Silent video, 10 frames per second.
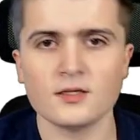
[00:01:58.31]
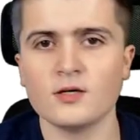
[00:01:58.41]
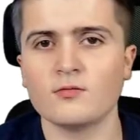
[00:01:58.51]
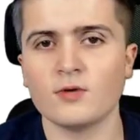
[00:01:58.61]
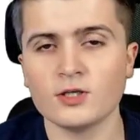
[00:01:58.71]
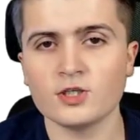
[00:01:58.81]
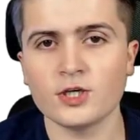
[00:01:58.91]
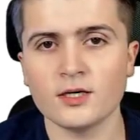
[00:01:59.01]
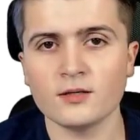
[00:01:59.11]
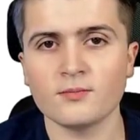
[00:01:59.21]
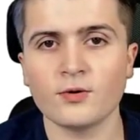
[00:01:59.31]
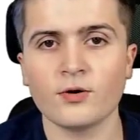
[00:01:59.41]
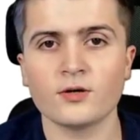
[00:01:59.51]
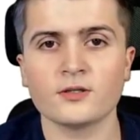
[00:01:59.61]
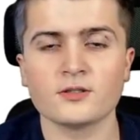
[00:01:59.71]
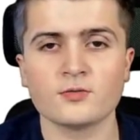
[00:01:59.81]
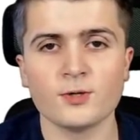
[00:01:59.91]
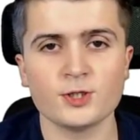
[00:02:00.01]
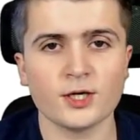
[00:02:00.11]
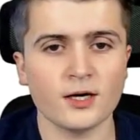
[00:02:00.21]
one channel per
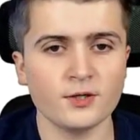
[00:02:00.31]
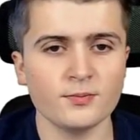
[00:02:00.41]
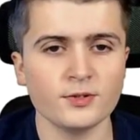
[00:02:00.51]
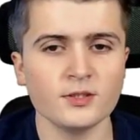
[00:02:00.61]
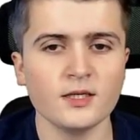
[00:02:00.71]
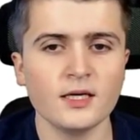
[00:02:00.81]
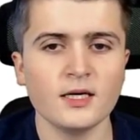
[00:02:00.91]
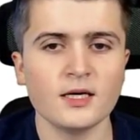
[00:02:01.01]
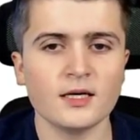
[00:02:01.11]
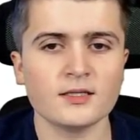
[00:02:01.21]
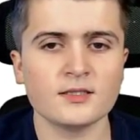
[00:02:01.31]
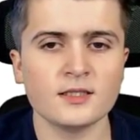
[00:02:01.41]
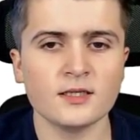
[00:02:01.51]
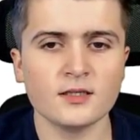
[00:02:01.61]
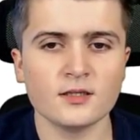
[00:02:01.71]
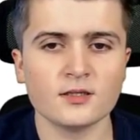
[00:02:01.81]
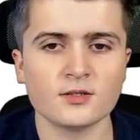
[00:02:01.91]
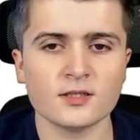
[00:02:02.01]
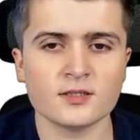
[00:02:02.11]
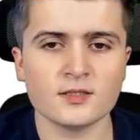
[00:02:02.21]
switching output, and here you
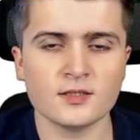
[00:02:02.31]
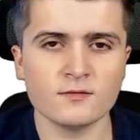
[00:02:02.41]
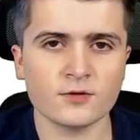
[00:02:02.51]
can see for